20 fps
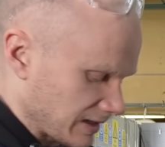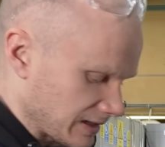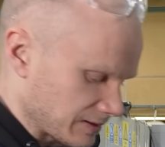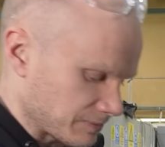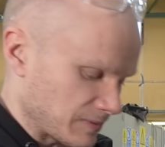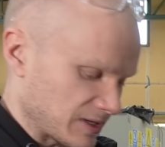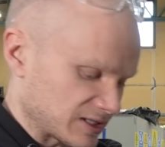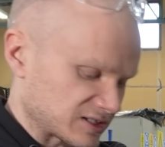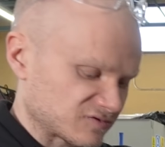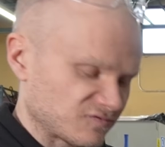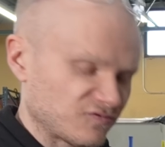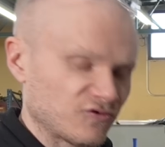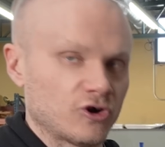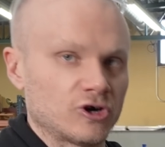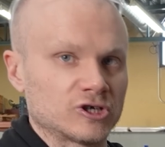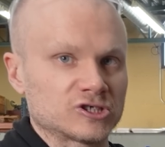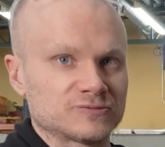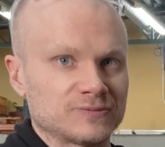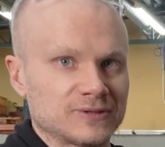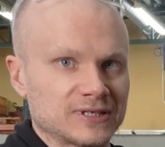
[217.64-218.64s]
that much
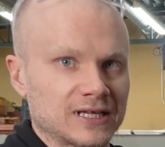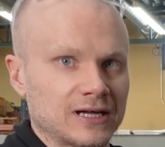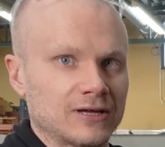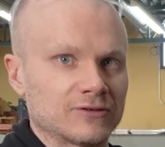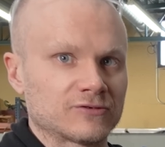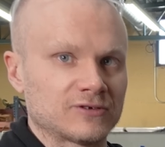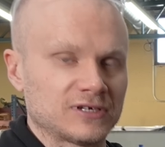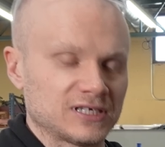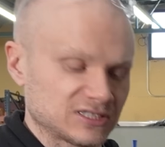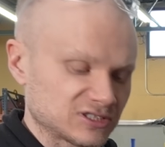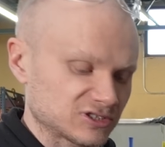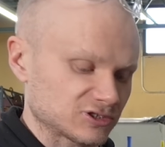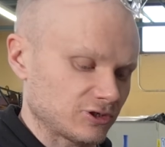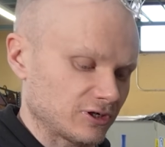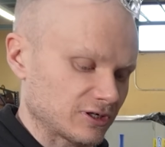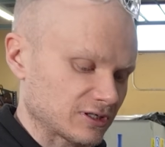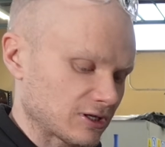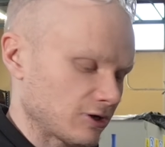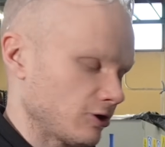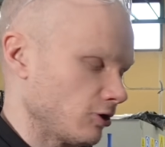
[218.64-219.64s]
force without
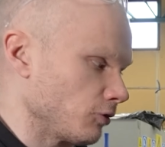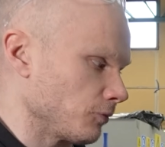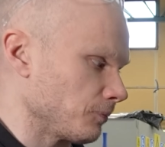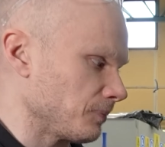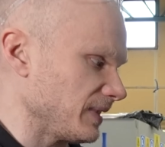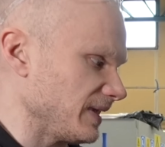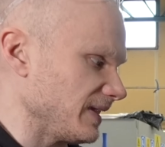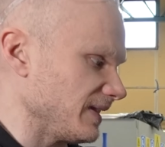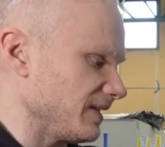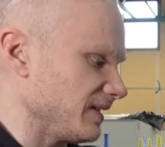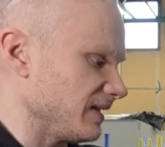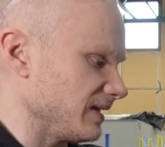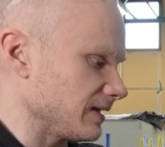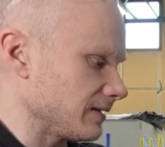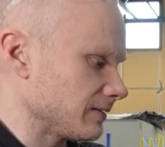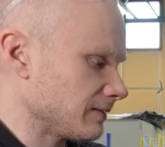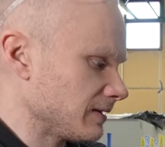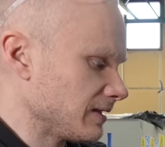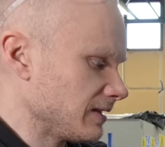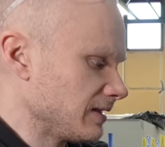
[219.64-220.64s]
destroying the whole
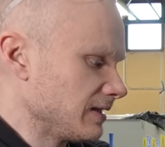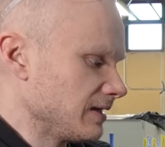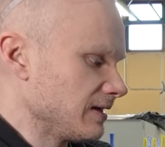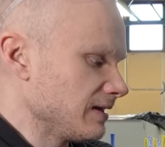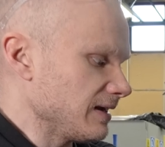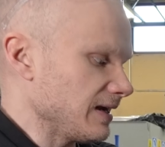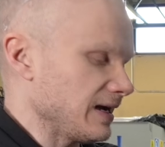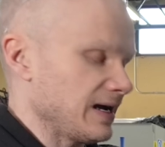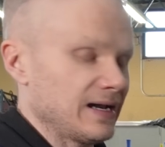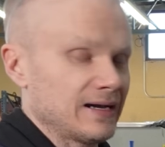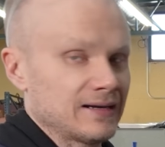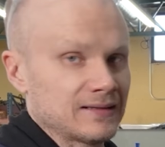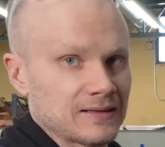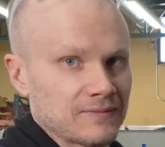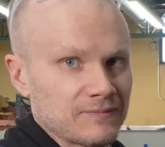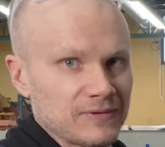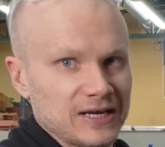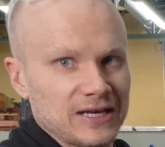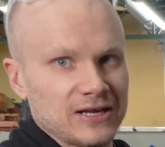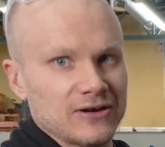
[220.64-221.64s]
building. And
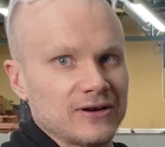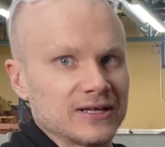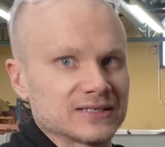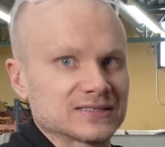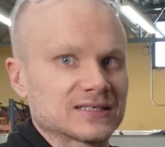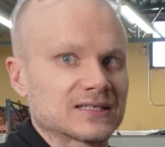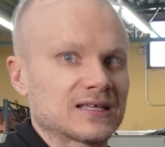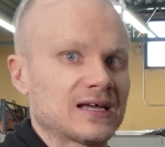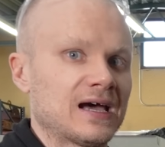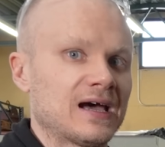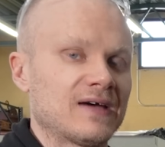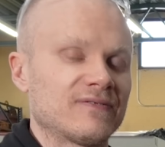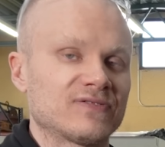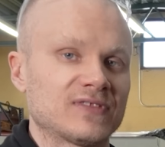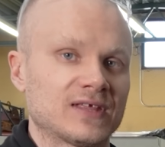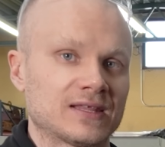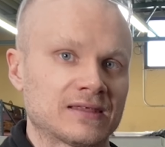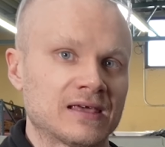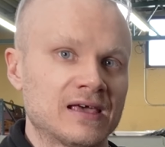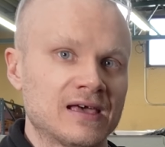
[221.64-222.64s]
the video doesn't have
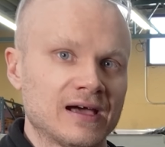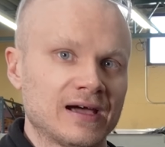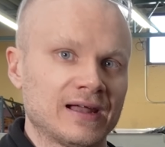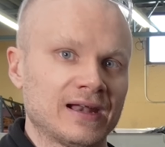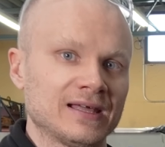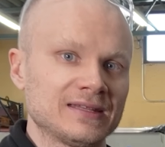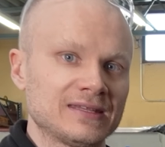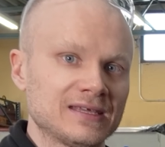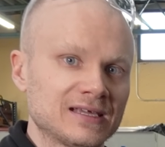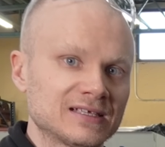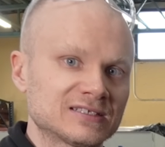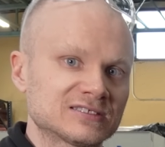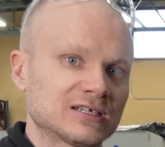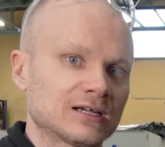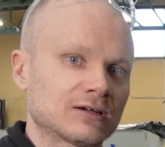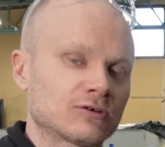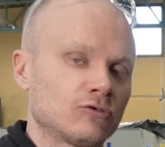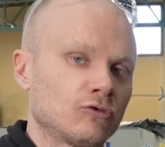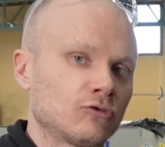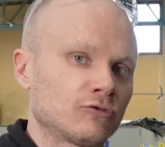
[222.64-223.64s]
that. And I think it's
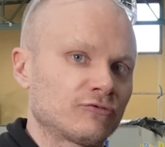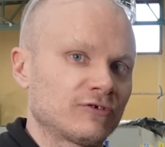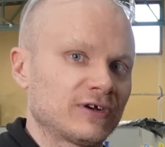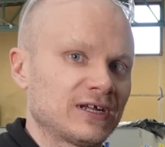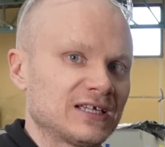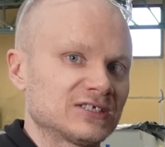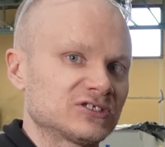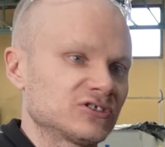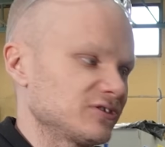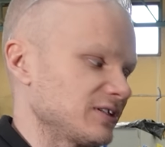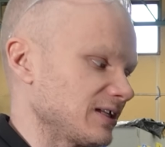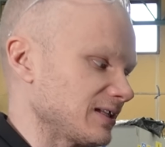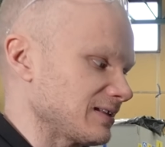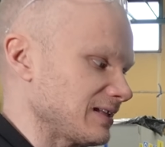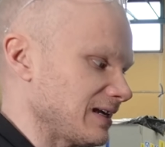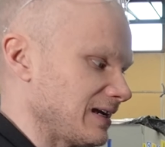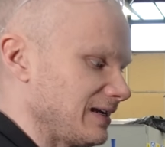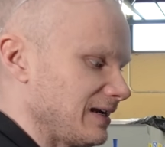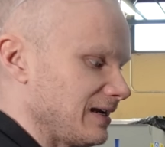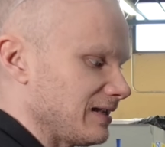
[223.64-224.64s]
a good reason that
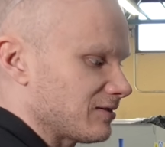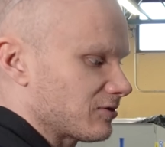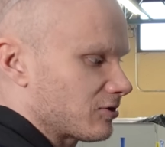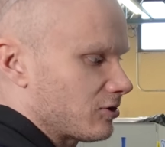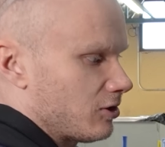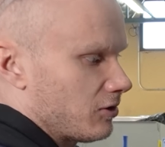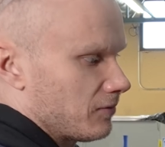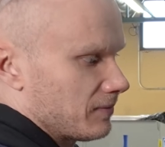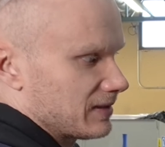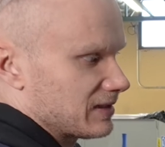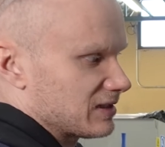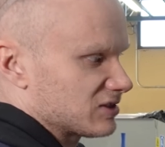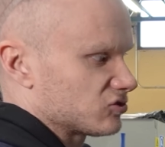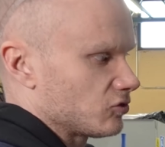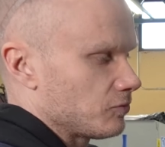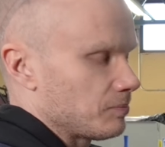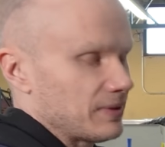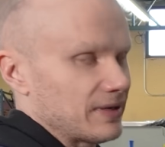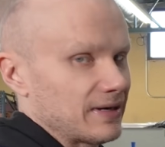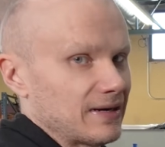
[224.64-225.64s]
they didn't go with the
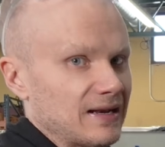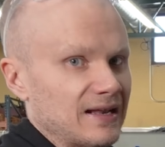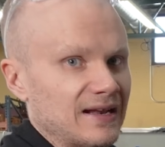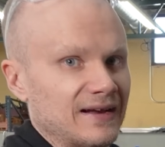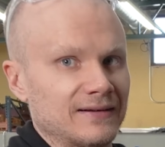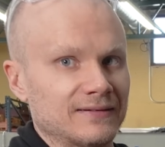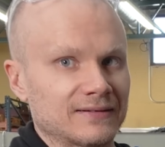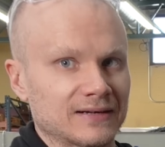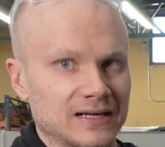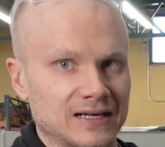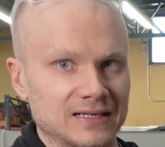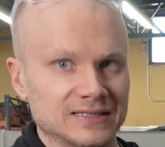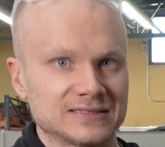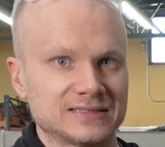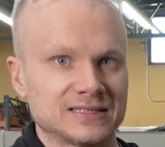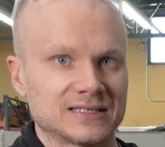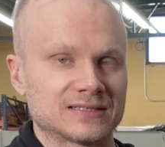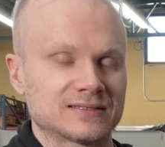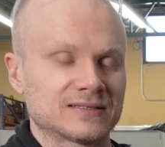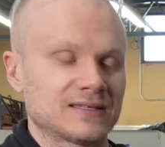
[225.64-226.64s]
super
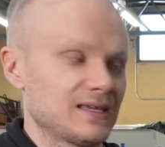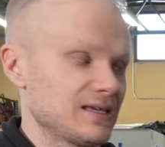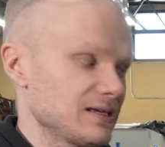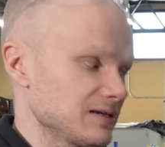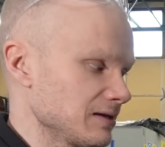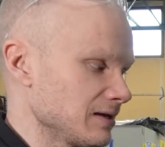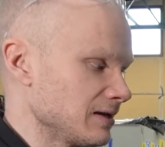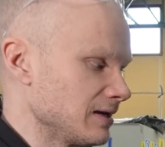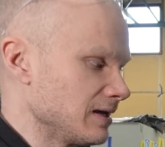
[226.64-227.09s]
realistic thing,